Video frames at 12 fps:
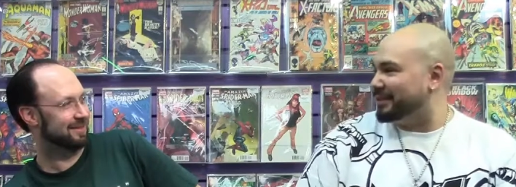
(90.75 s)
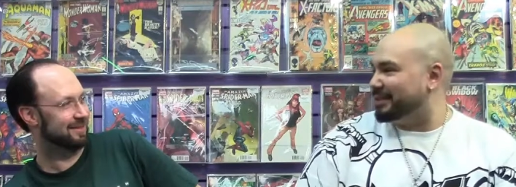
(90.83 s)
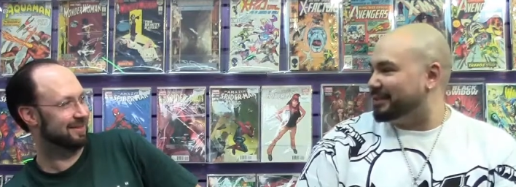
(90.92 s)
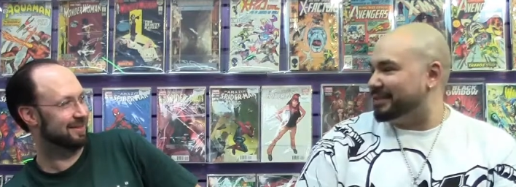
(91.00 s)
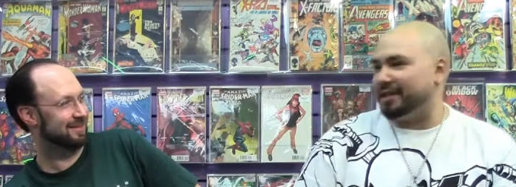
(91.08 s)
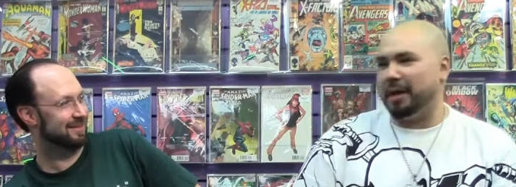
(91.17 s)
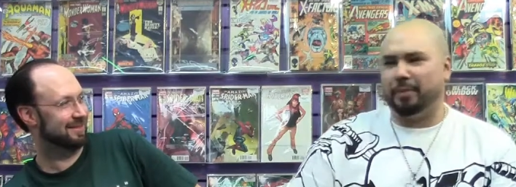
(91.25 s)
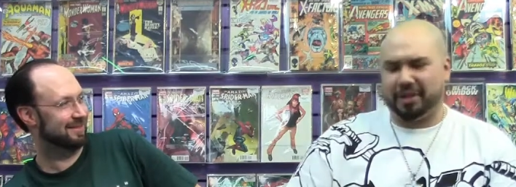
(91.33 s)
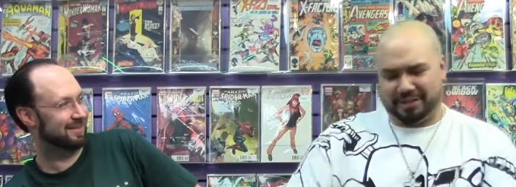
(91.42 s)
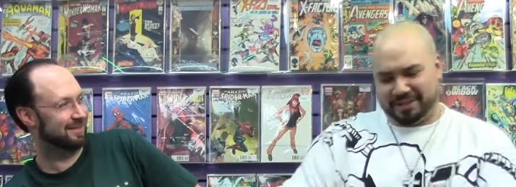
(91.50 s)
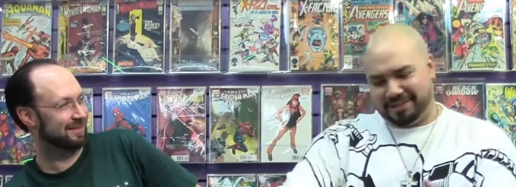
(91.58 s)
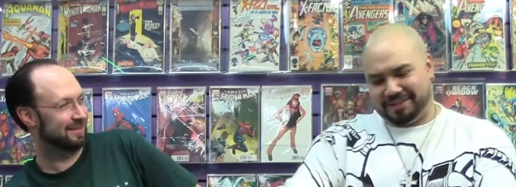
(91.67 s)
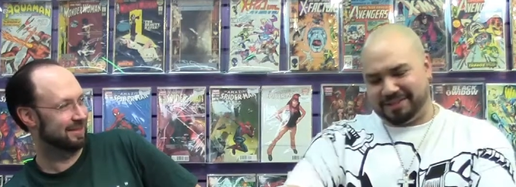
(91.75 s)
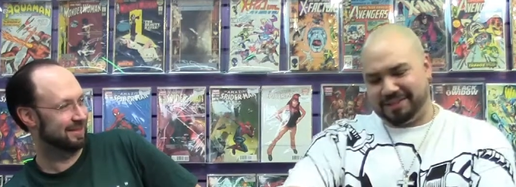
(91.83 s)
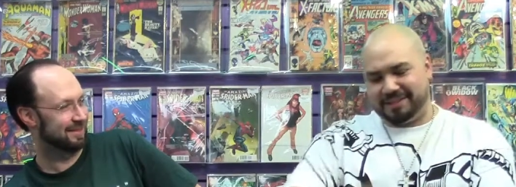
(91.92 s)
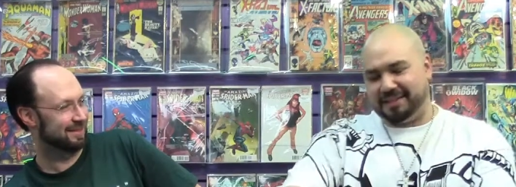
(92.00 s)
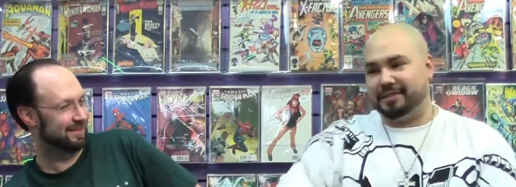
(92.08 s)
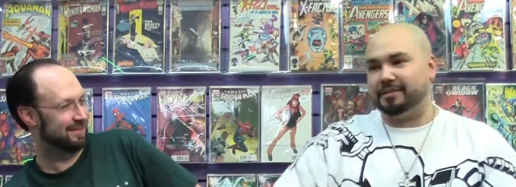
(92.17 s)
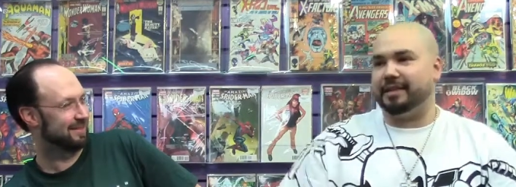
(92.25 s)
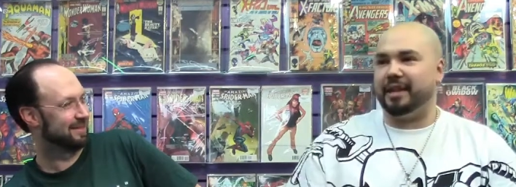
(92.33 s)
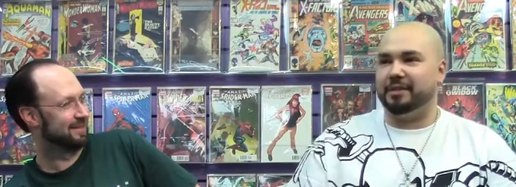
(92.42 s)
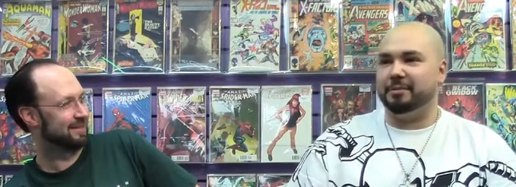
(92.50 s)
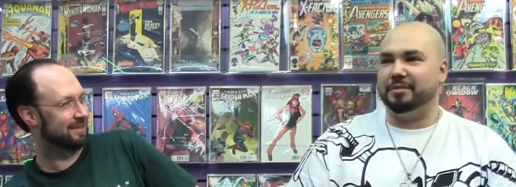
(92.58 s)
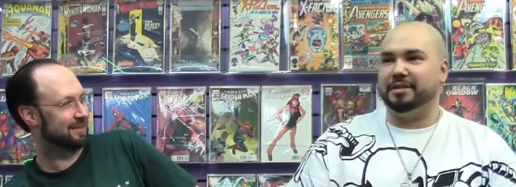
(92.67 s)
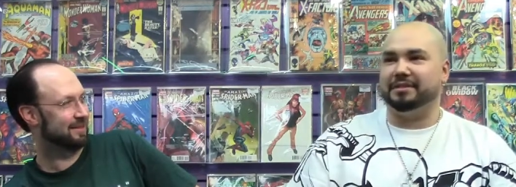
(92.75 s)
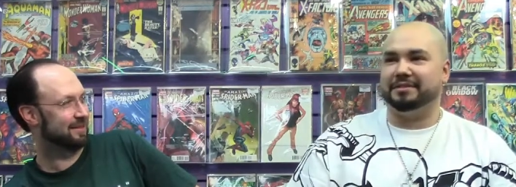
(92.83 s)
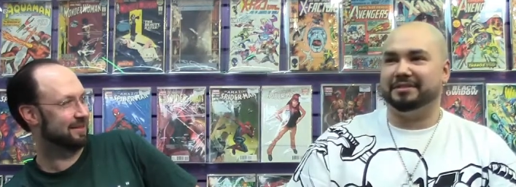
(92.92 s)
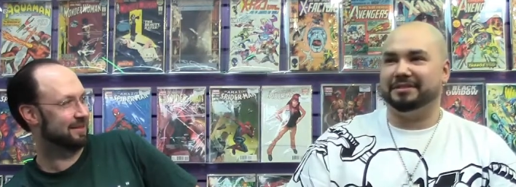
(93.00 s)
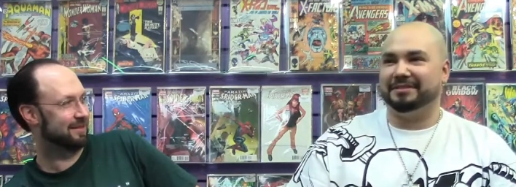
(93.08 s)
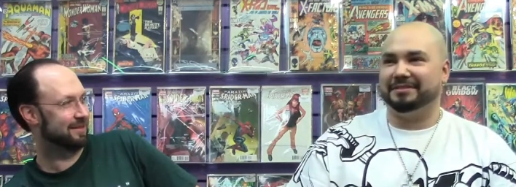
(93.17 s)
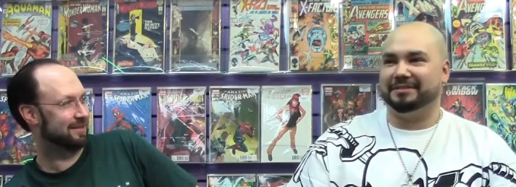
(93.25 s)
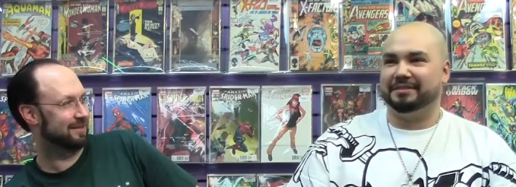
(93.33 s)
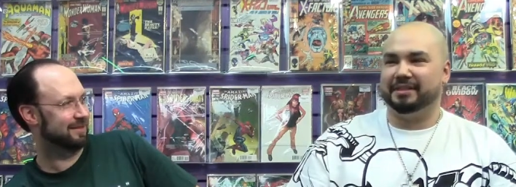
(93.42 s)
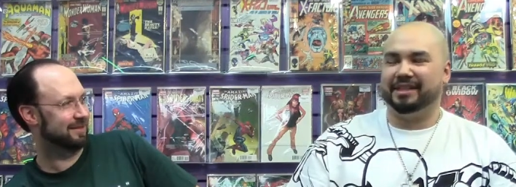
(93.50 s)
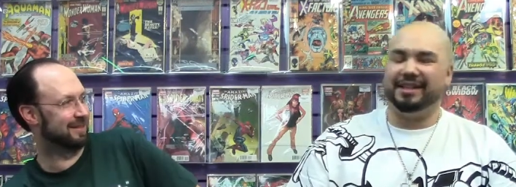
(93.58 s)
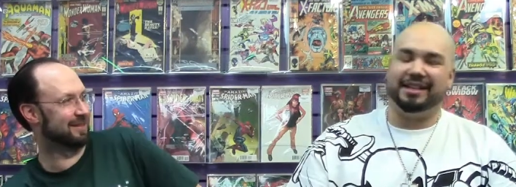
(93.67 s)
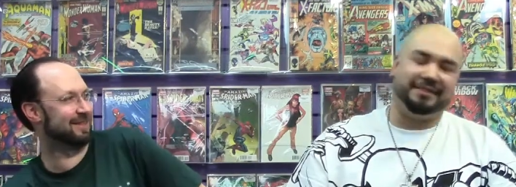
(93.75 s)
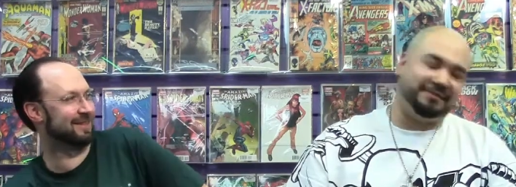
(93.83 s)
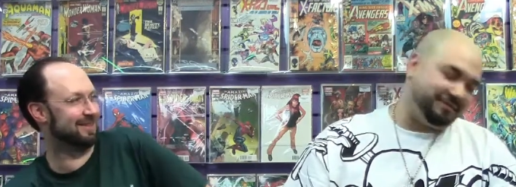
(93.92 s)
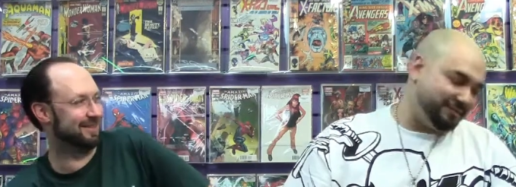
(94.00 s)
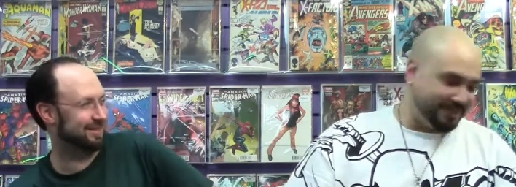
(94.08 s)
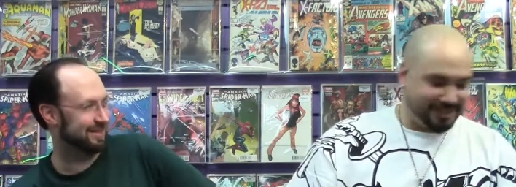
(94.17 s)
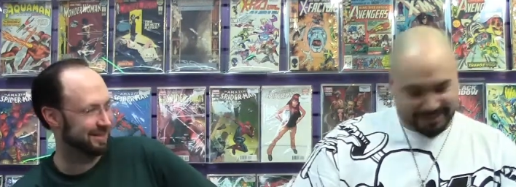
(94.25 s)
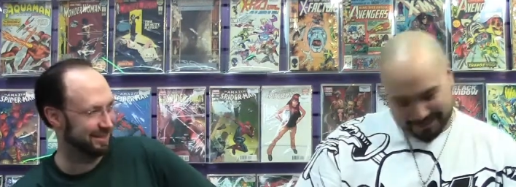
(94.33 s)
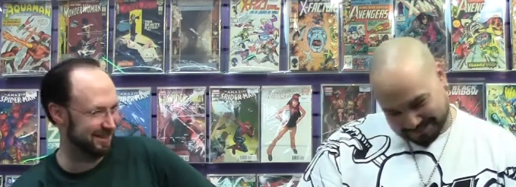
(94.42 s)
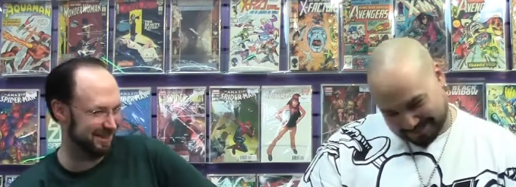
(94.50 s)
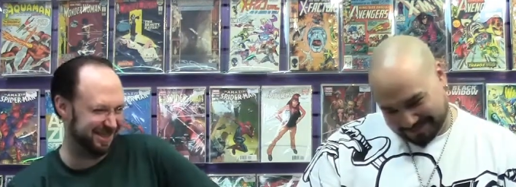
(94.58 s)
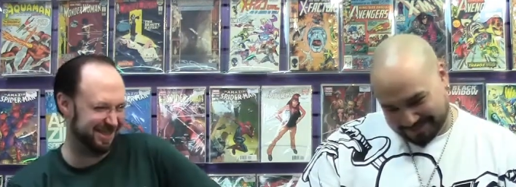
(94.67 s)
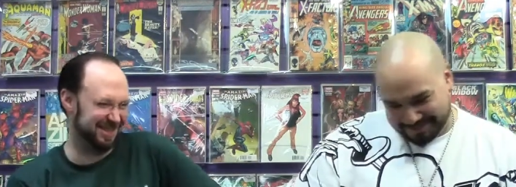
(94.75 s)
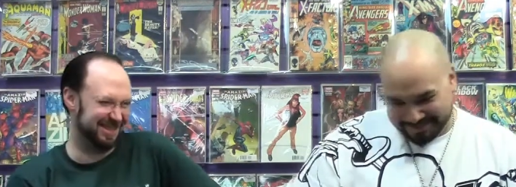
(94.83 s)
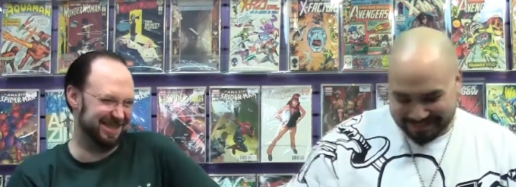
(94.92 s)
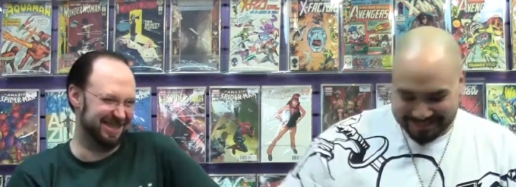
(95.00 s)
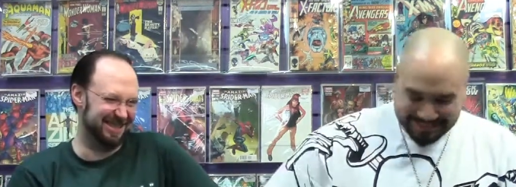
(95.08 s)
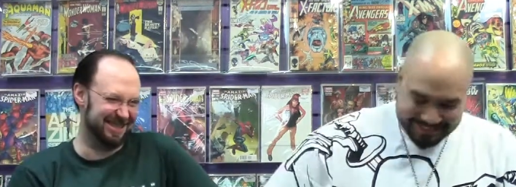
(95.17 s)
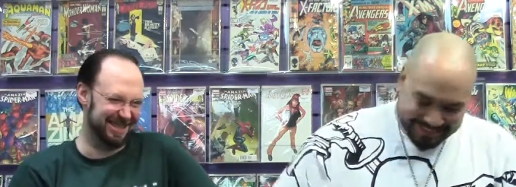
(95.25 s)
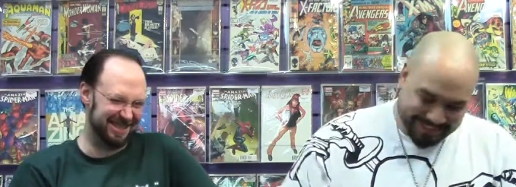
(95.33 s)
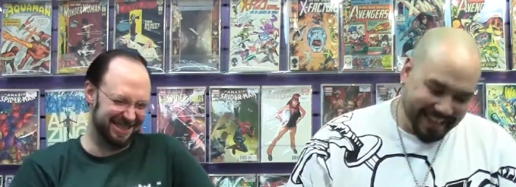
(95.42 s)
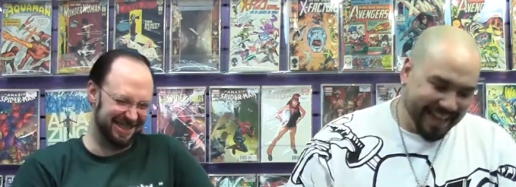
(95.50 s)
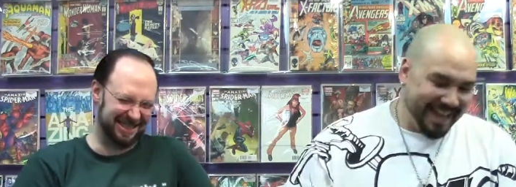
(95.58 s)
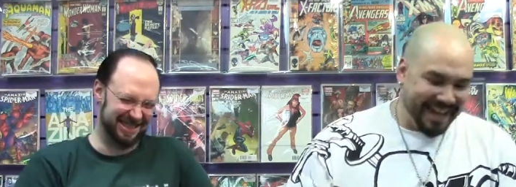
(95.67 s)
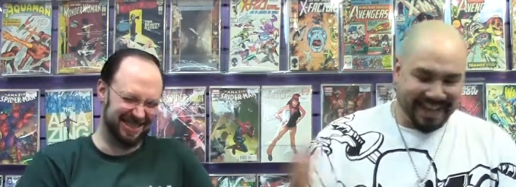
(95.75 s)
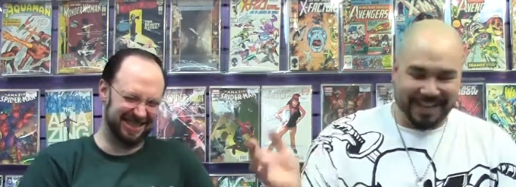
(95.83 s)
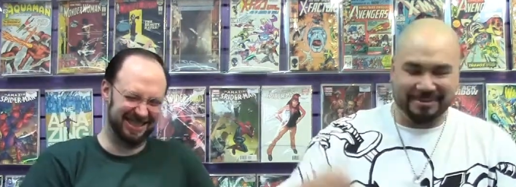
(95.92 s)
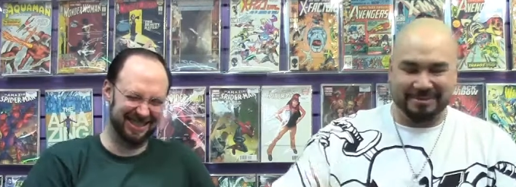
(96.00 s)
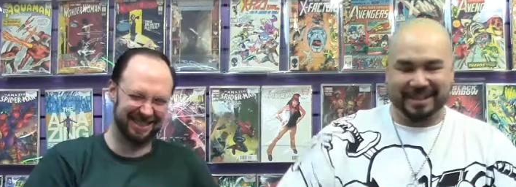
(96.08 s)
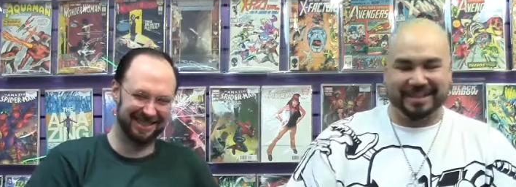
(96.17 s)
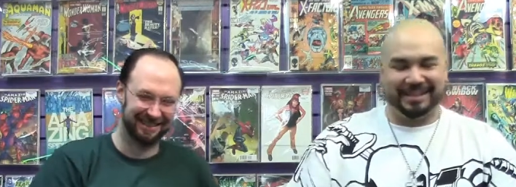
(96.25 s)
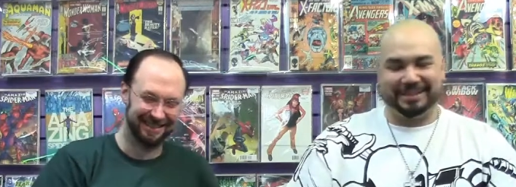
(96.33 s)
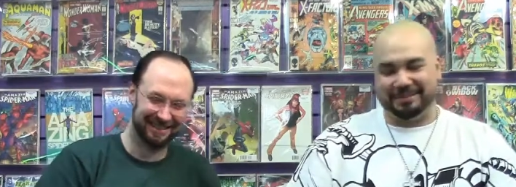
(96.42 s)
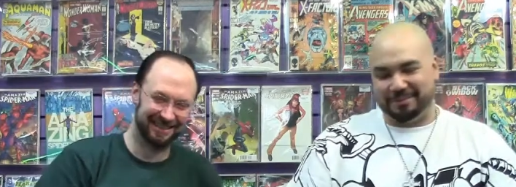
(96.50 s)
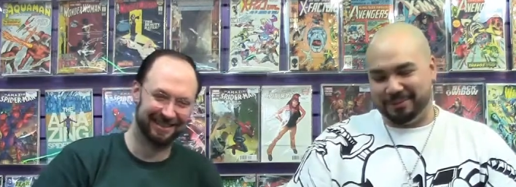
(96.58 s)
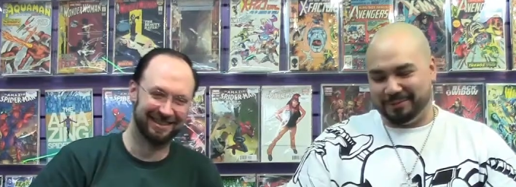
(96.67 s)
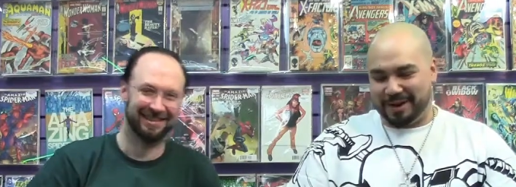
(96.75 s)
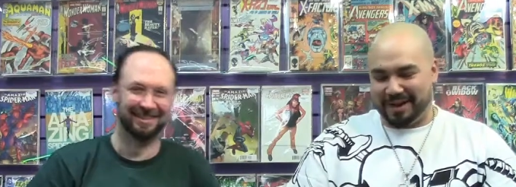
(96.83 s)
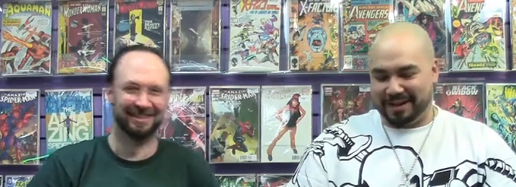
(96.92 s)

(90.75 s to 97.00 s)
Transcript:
Speaker 1: Yeah. Like, I bought you this, this, and this, and the Miz. Ah, fuck. Anyways, let's move right